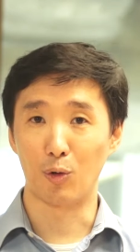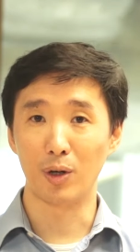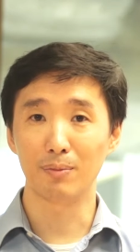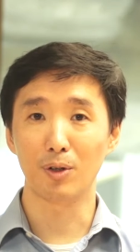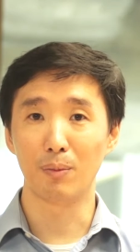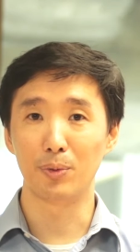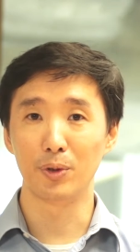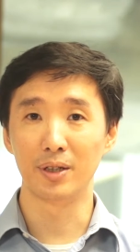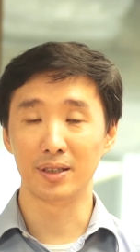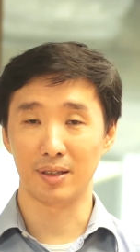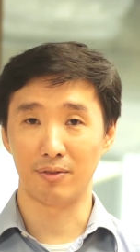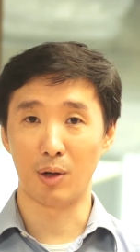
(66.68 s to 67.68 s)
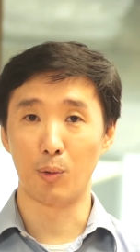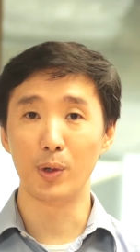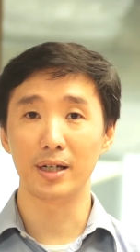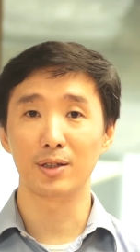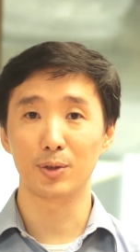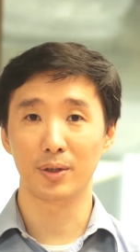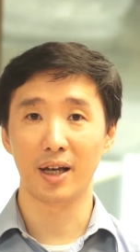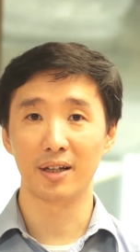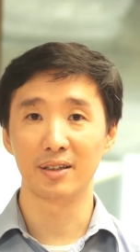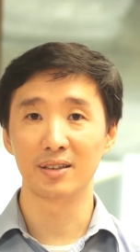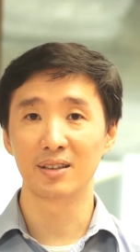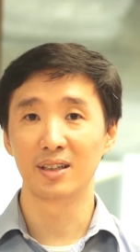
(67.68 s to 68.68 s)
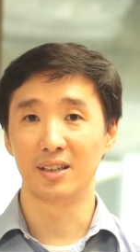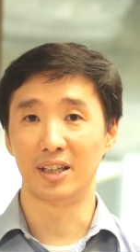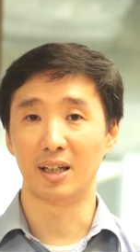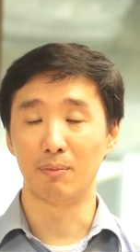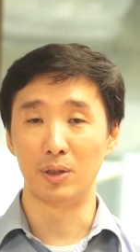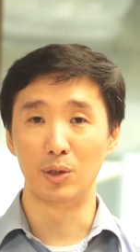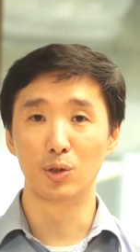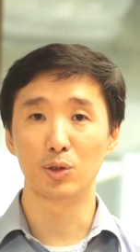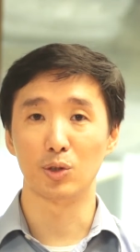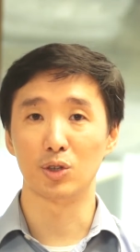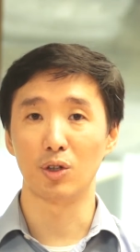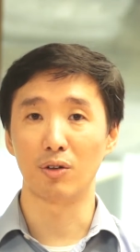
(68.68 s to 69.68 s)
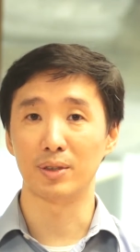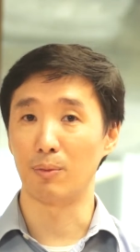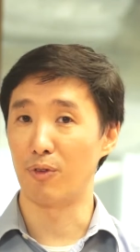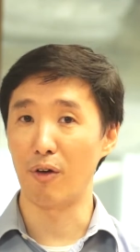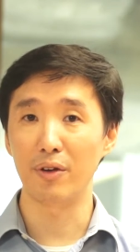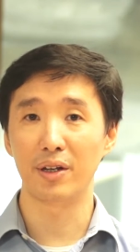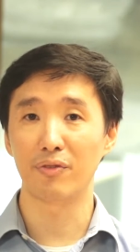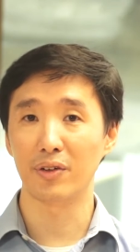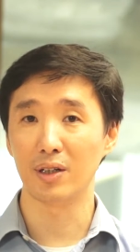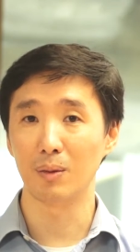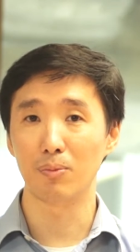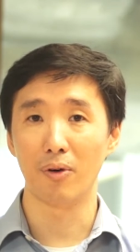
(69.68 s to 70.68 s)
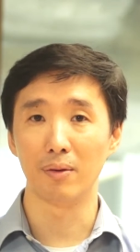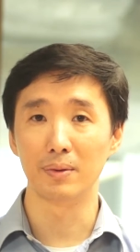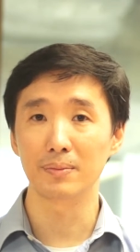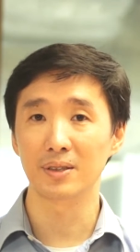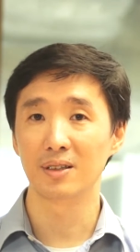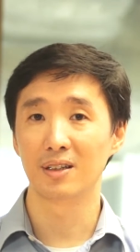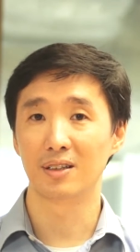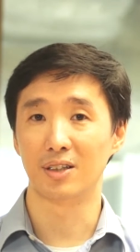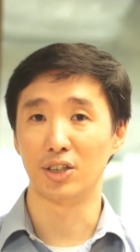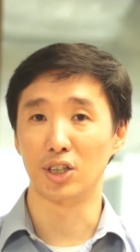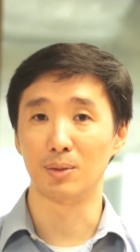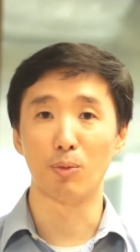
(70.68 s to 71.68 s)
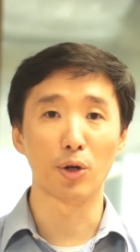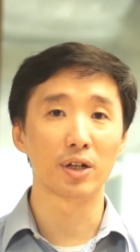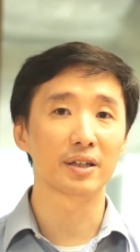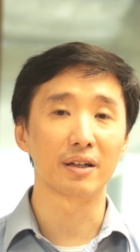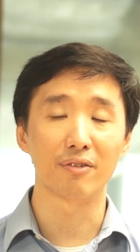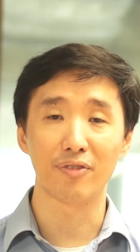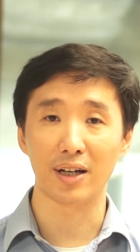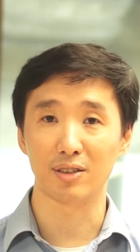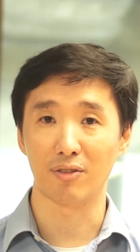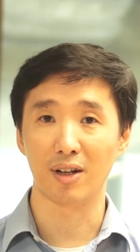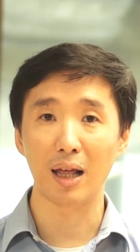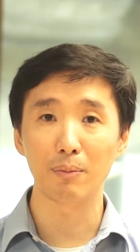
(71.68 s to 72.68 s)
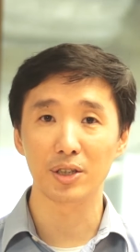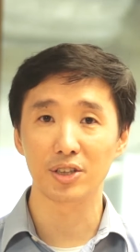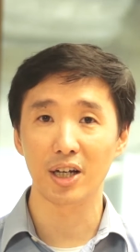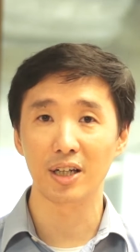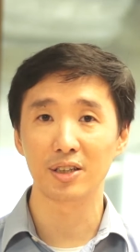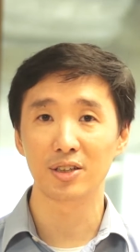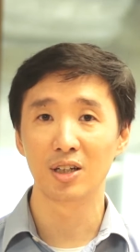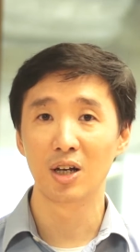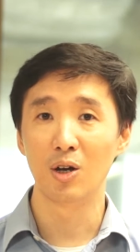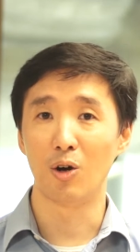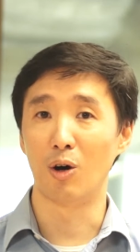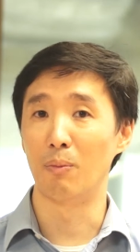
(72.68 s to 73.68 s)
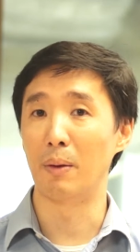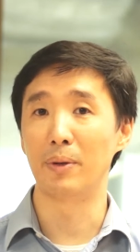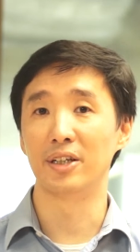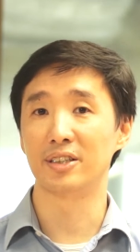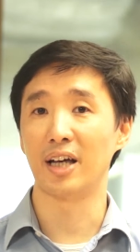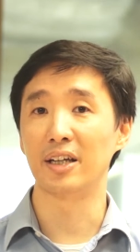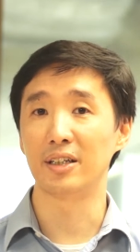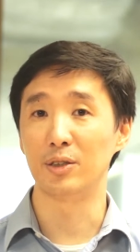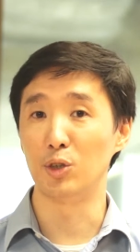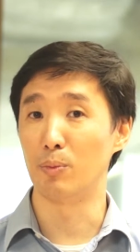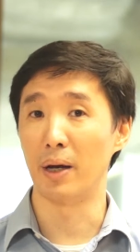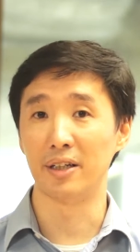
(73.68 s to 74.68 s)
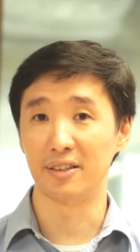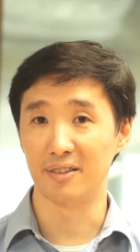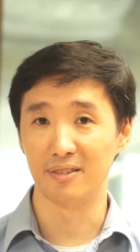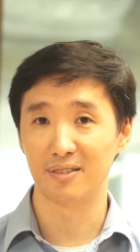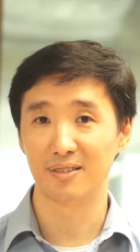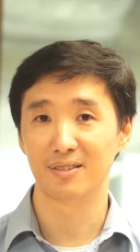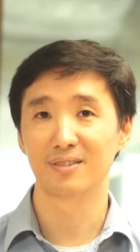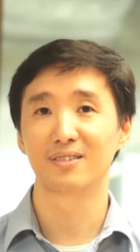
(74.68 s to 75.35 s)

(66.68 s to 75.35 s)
Now, quantum computers, if they're working together, they can be used to solve some very difficult problems, such as modeling the effects of climate change, or maybe designing new medicines.